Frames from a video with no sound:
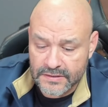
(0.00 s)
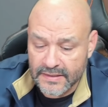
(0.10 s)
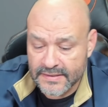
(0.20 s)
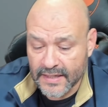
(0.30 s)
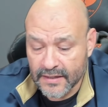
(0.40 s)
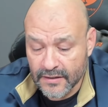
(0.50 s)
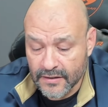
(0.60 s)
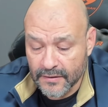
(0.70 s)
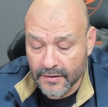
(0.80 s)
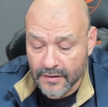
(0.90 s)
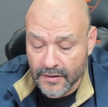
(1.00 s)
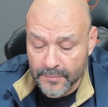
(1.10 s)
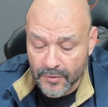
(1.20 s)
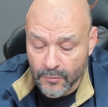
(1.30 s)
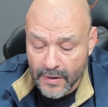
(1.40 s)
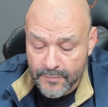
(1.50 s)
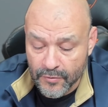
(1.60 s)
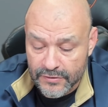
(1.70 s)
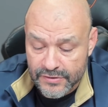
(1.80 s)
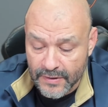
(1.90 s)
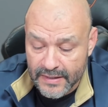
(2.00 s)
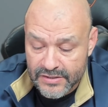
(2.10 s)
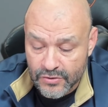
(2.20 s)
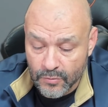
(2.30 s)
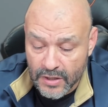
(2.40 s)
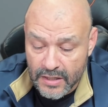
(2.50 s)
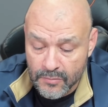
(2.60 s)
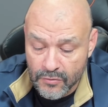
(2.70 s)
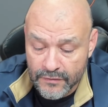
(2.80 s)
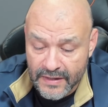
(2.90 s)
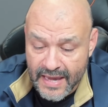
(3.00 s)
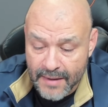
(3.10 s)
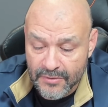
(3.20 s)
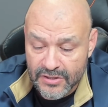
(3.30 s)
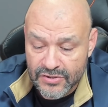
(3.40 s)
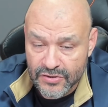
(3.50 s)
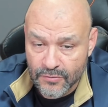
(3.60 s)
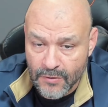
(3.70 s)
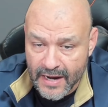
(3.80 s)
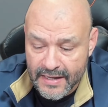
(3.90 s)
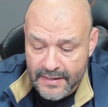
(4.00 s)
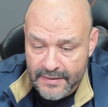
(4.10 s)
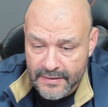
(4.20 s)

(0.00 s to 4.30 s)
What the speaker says: So let's take a look at a couple of waypoints, all right? So we're going to move the camera to the right,